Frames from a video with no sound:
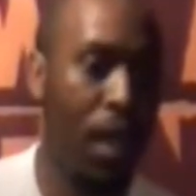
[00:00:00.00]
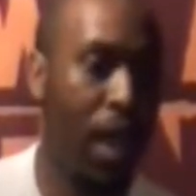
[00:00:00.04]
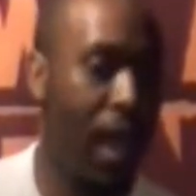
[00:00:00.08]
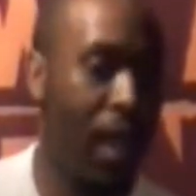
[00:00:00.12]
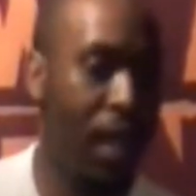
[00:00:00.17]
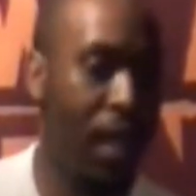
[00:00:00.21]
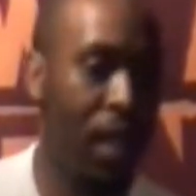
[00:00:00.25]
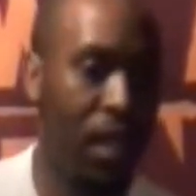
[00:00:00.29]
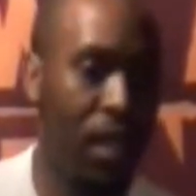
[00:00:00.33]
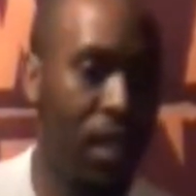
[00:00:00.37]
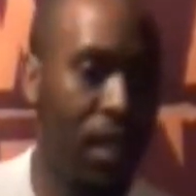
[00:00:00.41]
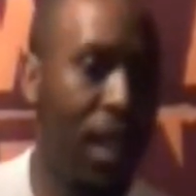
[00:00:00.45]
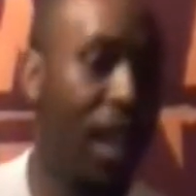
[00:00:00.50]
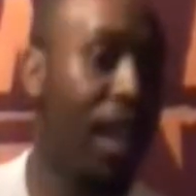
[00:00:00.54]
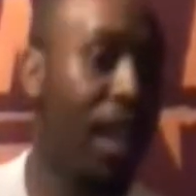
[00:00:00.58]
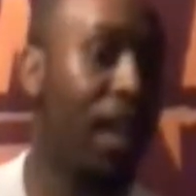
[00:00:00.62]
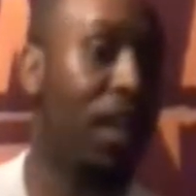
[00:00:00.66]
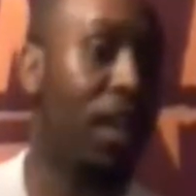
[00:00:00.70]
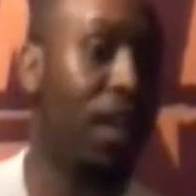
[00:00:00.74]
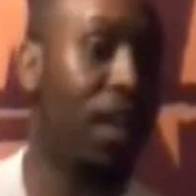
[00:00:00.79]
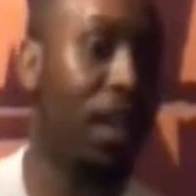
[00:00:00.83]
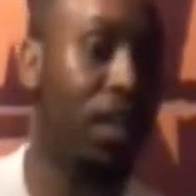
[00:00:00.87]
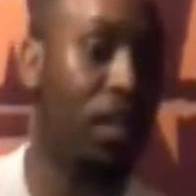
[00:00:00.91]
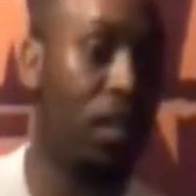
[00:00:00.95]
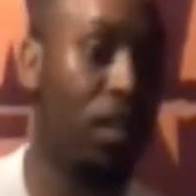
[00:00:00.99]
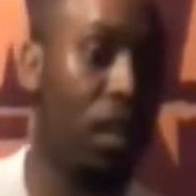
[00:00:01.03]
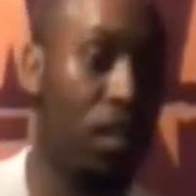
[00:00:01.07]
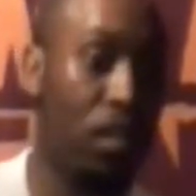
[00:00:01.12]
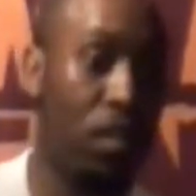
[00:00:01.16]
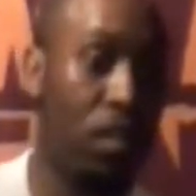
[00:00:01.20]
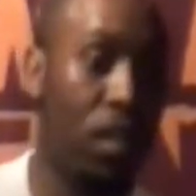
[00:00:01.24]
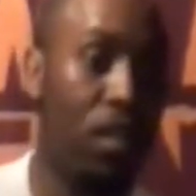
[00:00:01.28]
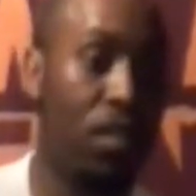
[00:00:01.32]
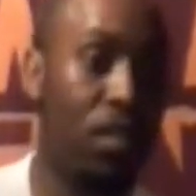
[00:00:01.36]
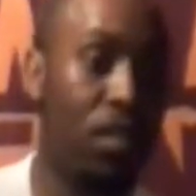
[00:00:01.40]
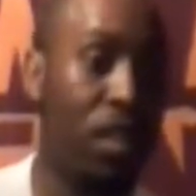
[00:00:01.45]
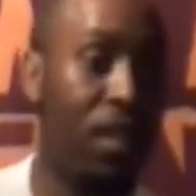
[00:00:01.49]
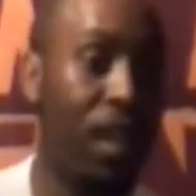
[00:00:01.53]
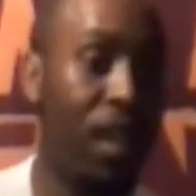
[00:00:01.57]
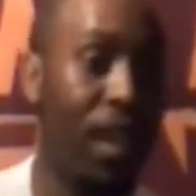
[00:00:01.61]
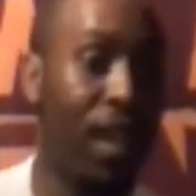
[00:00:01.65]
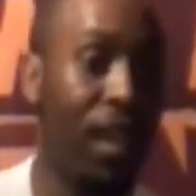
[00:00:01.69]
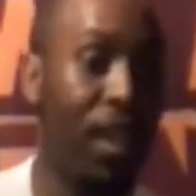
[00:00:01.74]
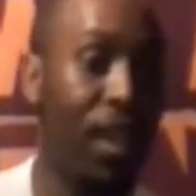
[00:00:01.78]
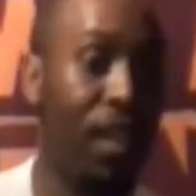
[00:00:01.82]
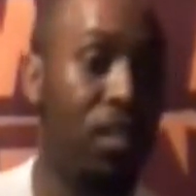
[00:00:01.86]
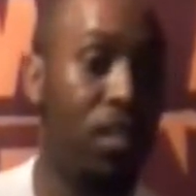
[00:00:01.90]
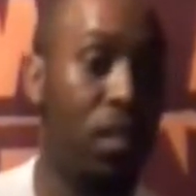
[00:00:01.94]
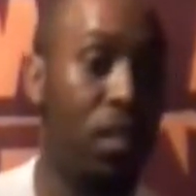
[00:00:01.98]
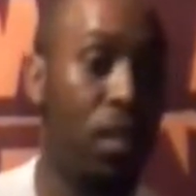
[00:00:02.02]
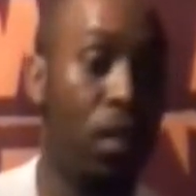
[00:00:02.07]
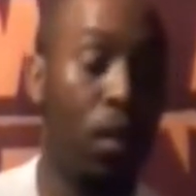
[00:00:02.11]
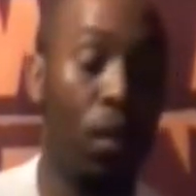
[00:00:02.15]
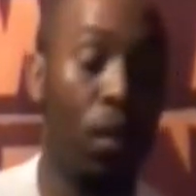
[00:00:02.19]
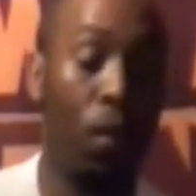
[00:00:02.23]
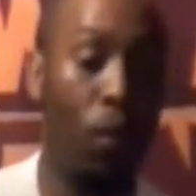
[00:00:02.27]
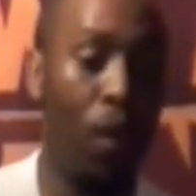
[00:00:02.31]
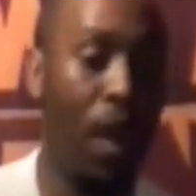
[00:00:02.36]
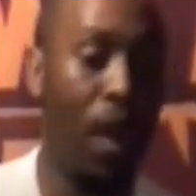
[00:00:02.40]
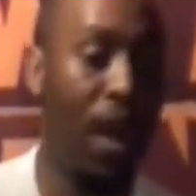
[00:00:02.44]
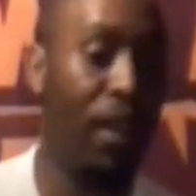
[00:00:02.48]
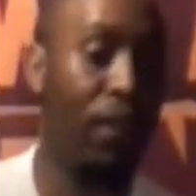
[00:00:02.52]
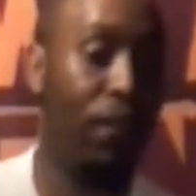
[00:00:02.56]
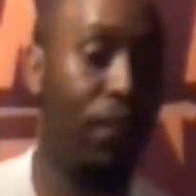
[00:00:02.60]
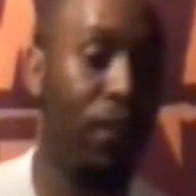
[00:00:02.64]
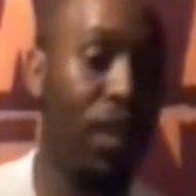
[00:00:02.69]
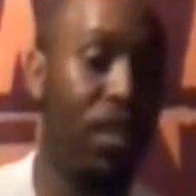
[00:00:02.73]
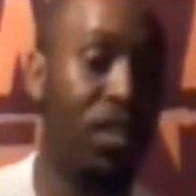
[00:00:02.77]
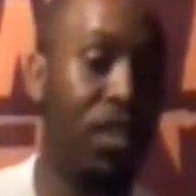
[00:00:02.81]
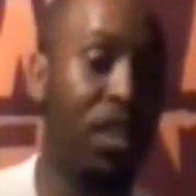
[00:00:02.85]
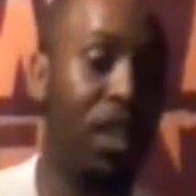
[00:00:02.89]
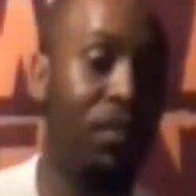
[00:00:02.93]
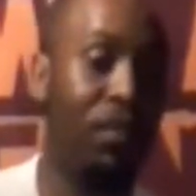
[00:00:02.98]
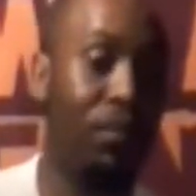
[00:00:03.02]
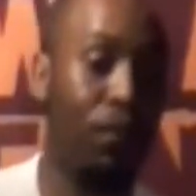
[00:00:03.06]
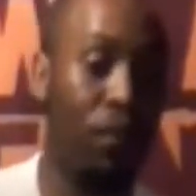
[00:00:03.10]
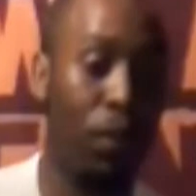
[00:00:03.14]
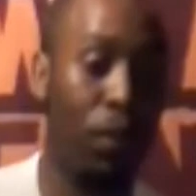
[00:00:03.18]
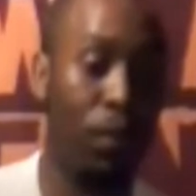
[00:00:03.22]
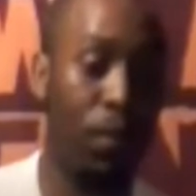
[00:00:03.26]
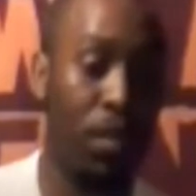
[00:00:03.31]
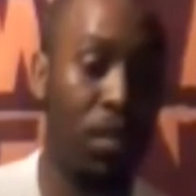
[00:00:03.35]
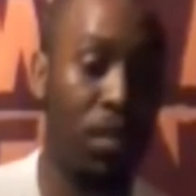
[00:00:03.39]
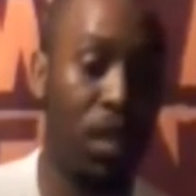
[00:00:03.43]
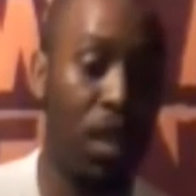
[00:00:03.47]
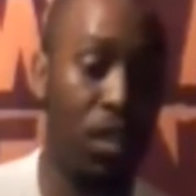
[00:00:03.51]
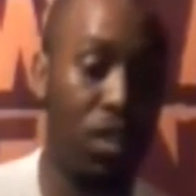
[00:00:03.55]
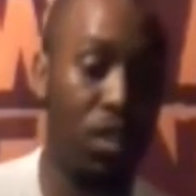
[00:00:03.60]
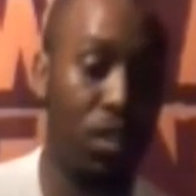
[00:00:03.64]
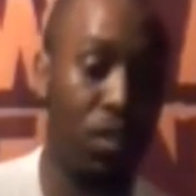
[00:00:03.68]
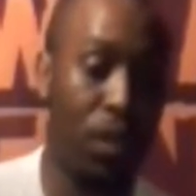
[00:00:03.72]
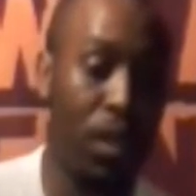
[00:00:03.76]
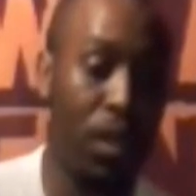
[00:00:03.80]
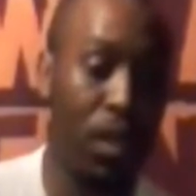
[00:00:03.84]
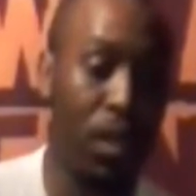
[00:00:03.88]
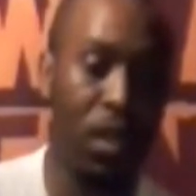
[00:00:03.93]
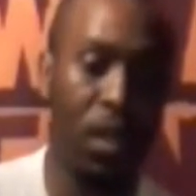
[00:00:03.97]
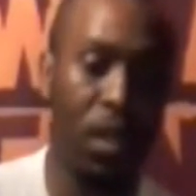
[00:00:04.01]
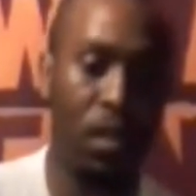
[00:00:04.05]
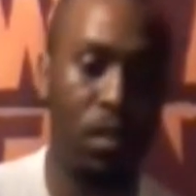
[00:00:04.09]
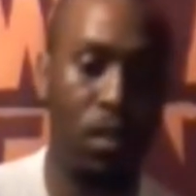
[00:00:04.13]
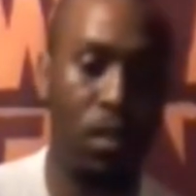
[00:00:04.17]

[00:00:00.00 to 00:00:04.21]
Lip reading: and then their leader, turns out that his wife isn't even from this country.